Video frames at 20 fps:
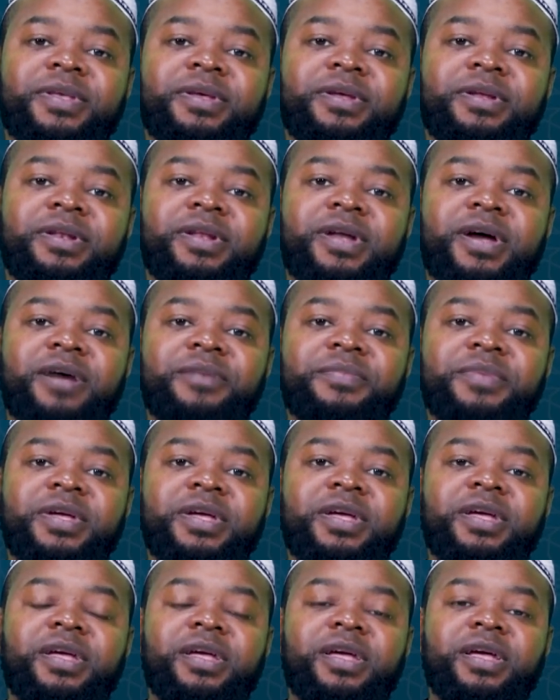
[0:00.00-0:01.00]
Now,
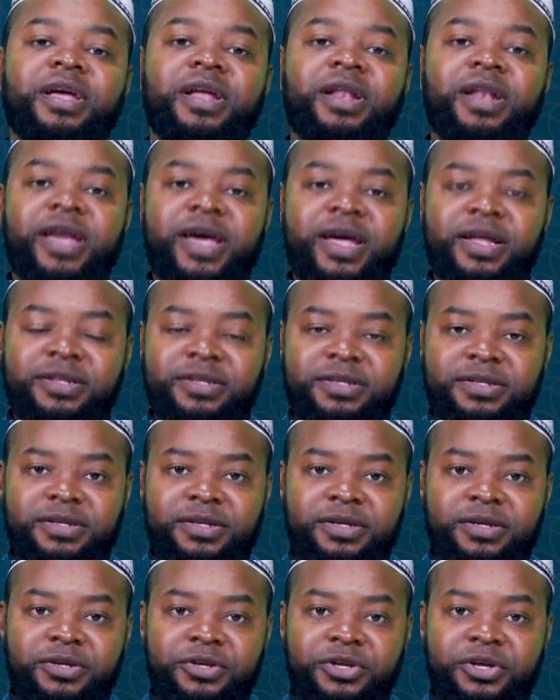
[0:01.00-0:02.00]
he learned,
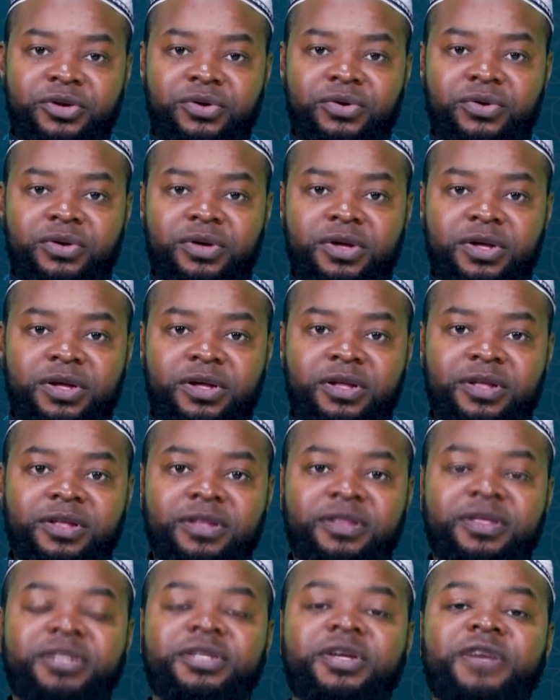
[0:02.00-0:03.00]
you know,
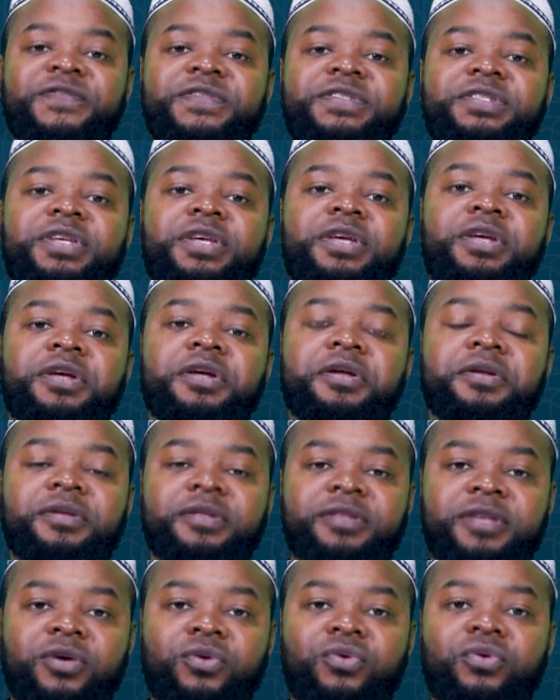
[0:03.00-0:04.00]
the tafsir,
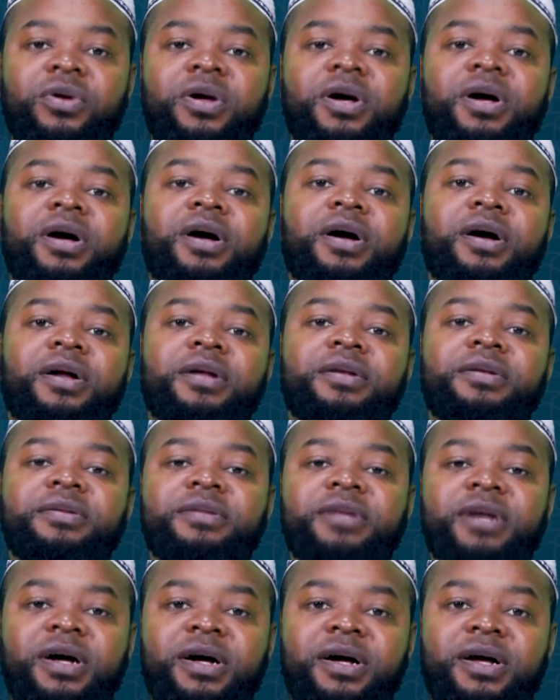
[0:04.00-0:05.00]
the Quran,
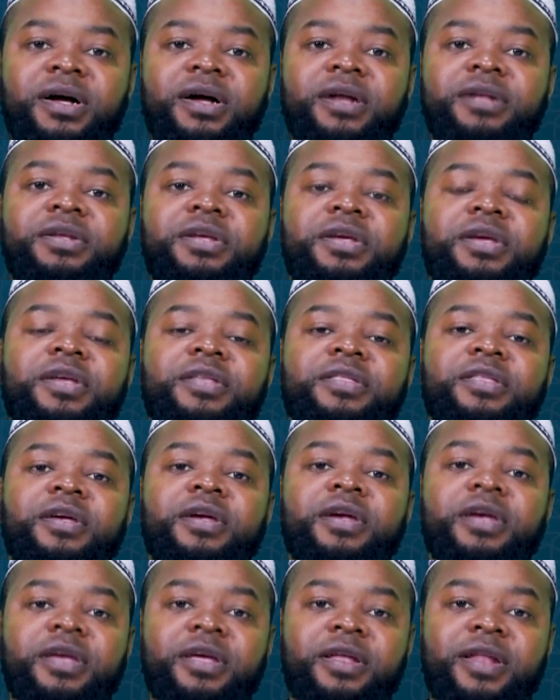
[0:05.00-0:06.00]
the ahadith,
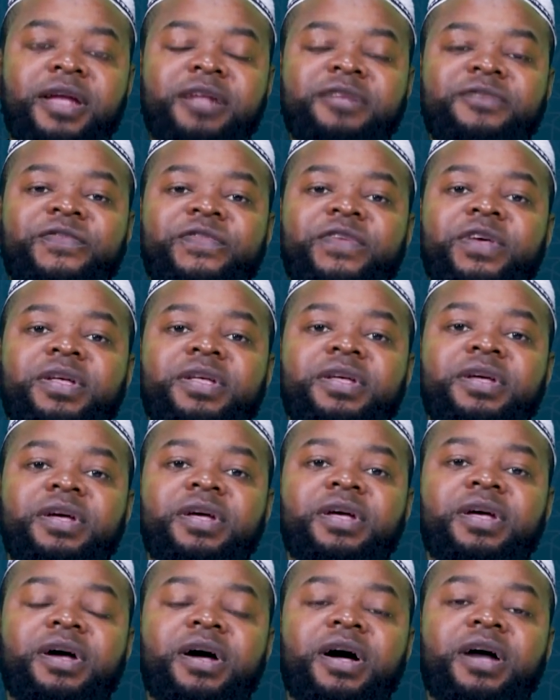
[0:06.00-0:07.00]
he learned fiqh,
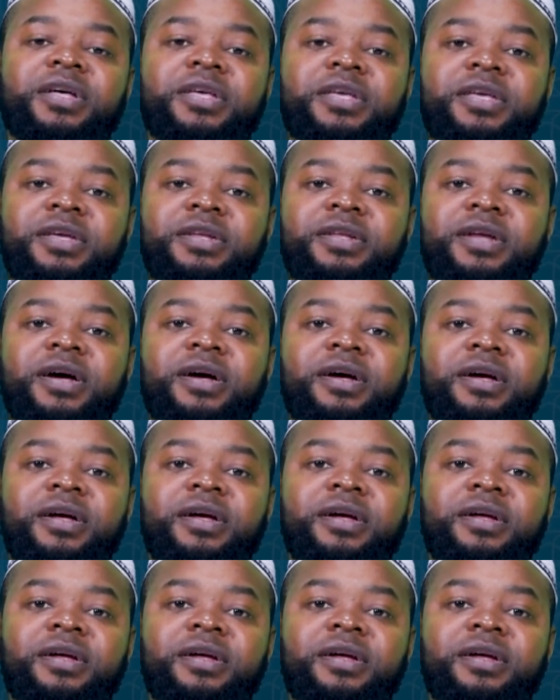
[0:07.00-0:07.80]
aqeedah.